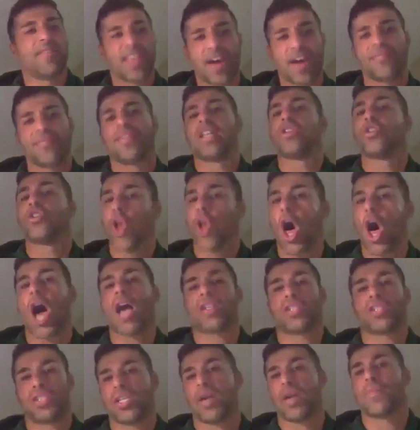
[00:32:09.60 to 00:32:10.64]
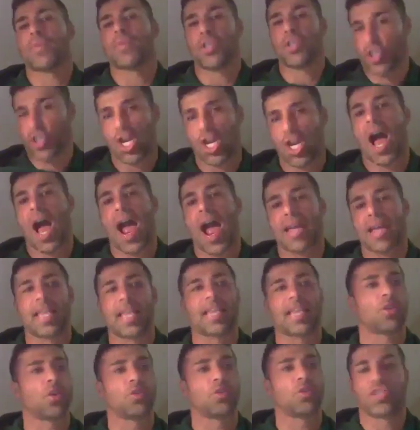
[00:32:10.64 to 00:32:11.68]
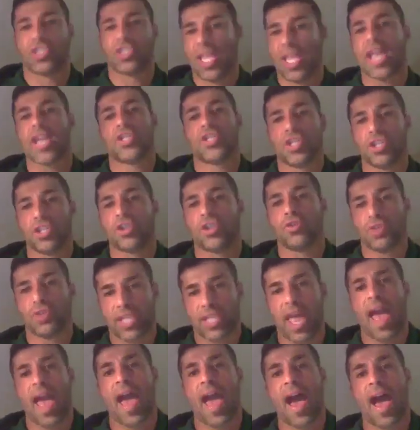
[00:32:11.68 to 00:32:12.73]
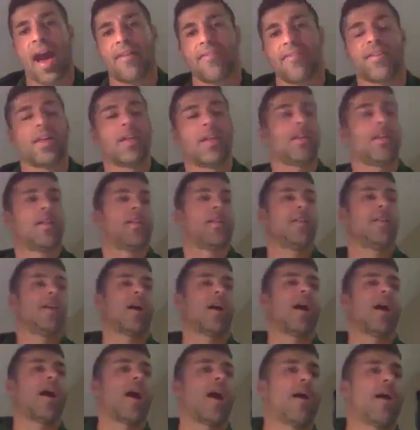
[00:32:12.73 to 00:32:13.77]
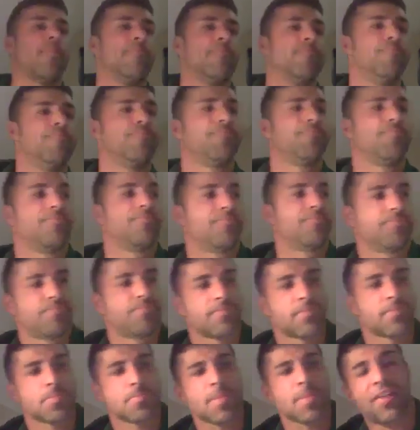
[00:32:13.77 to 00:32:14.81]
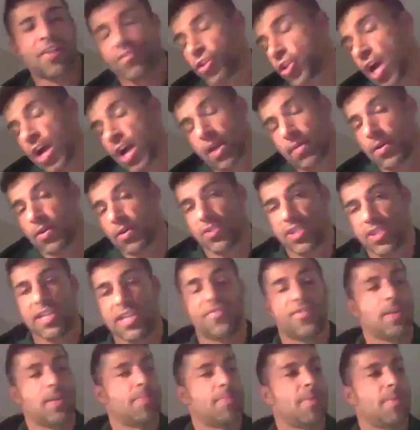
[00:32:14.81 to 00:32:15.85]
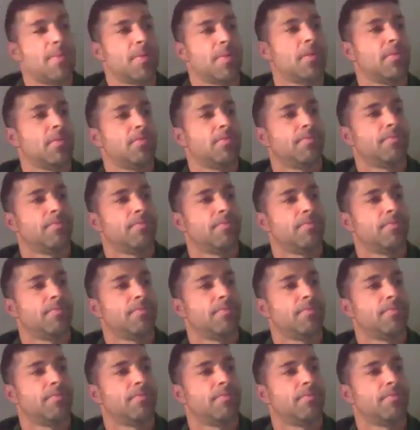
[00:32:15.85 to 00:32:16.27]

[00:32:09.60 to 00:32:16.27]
definitely lost some of the shine that those stations used to have. Um, if you're talking about TV people.